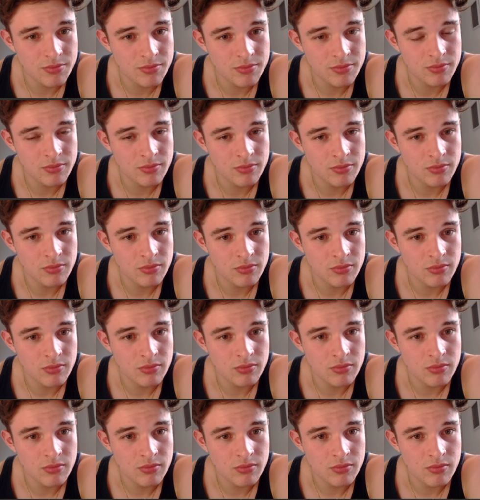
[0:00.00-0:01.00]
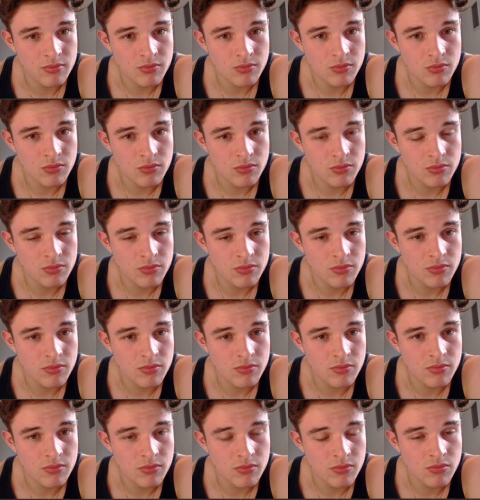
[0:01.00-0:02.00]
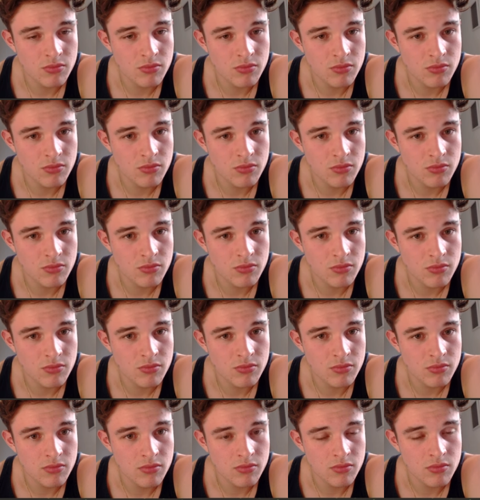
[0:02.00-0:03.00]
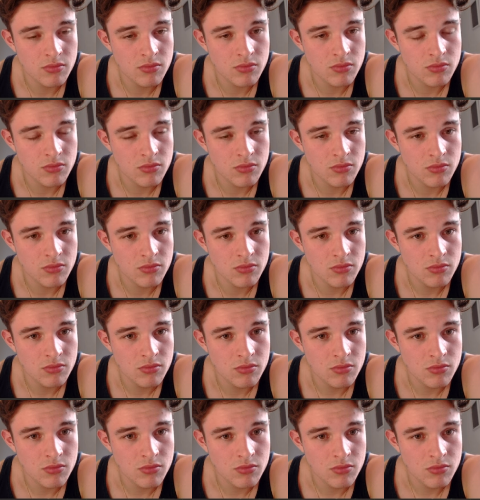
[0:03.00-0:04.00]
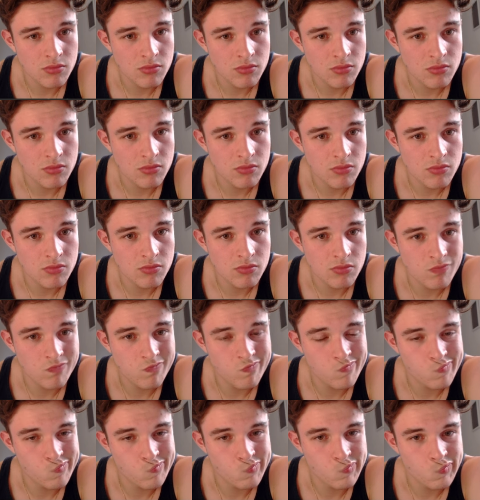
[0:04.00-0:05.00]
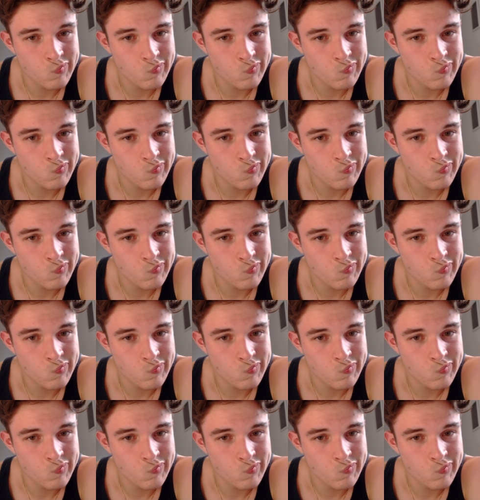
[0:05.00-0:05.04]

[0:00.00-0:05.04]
(silence)